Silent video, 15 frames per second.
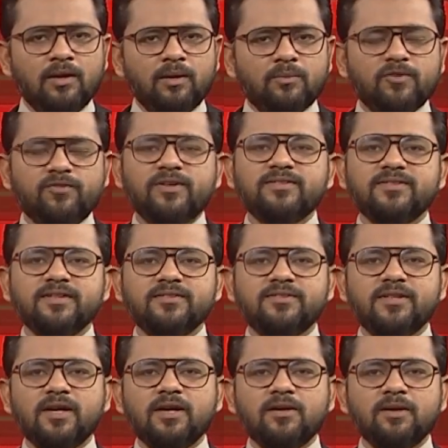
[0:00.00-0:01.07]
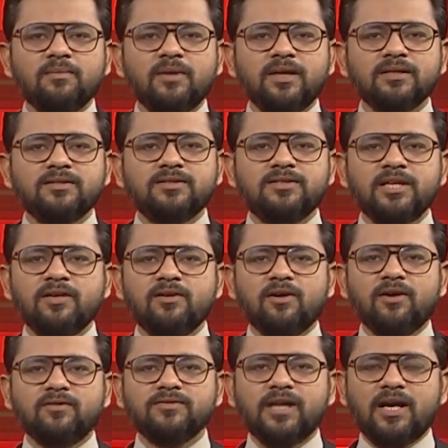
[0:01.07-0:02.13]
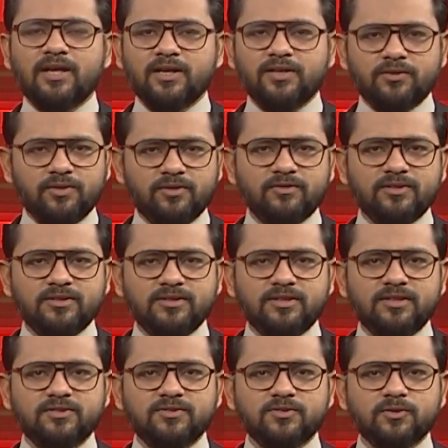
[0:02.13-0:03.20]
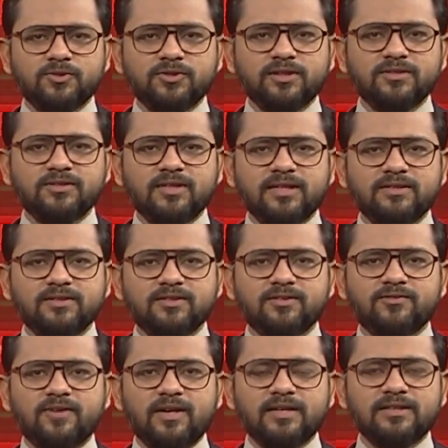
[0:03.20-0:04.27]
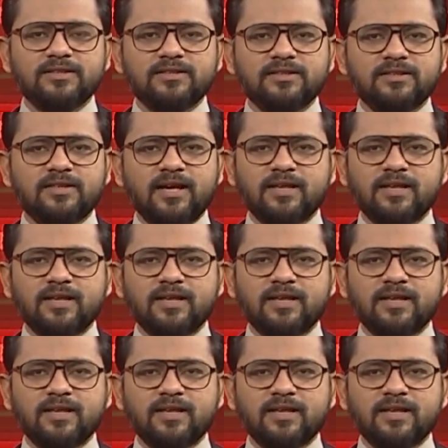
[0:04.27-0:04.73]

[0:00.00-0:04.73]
Professor Zia Rahman, Dean of Dhaka University's Social Sciences Faculty,